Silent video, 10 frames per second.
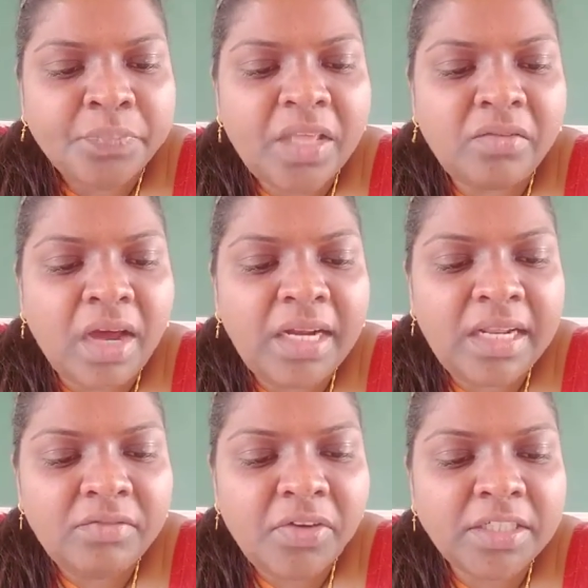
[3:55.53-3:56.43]
Then while
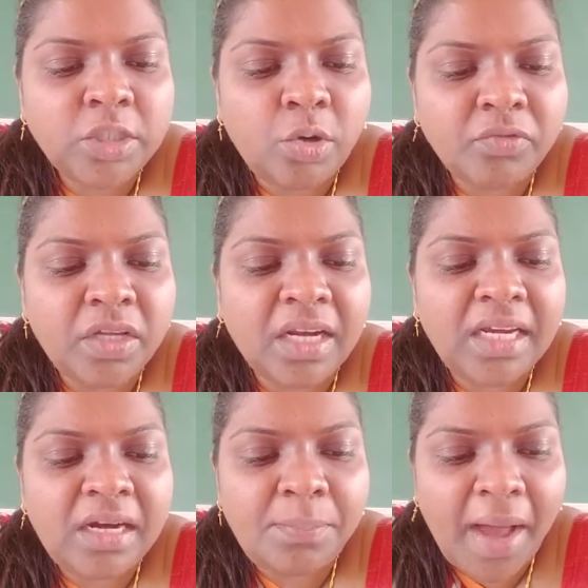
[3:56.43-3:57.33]
infection of the
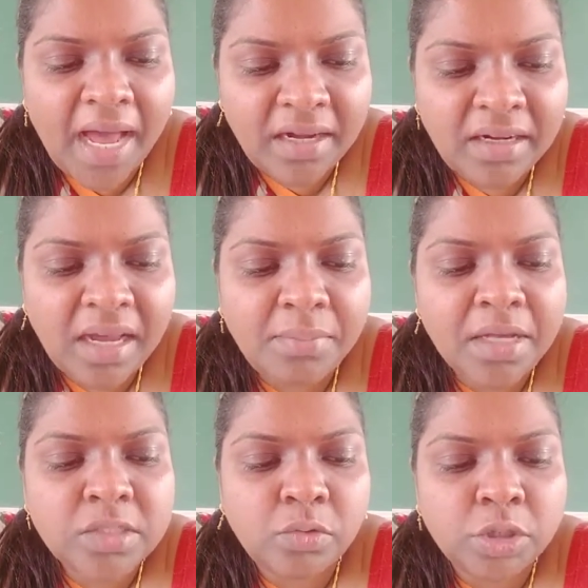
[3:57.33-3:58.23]
renal parenchyma
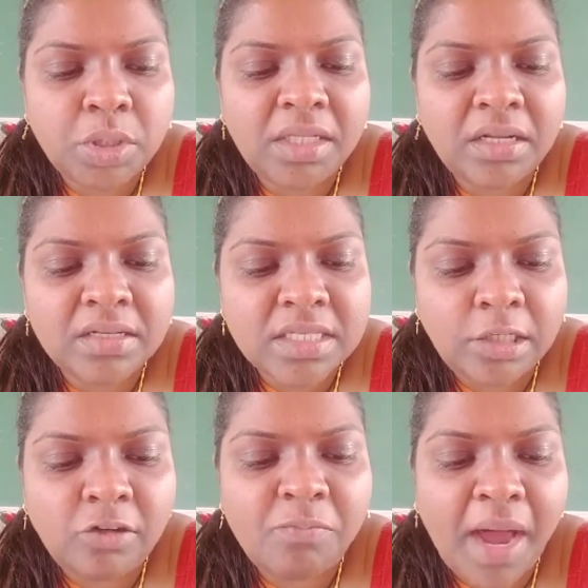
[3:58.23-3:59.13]
is usually the
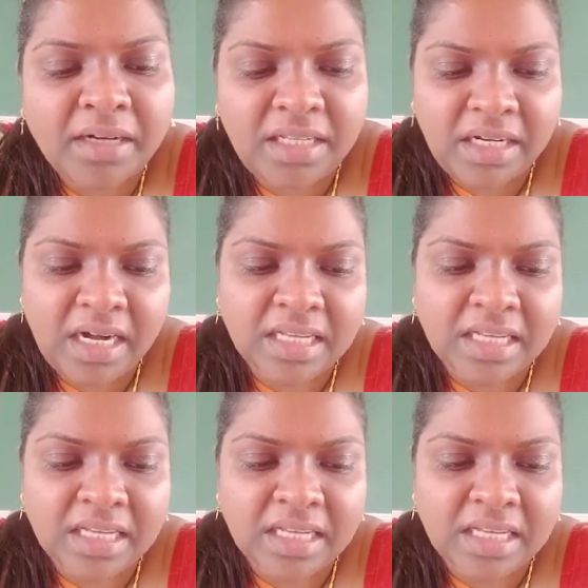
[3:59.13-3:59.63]
result of bacterial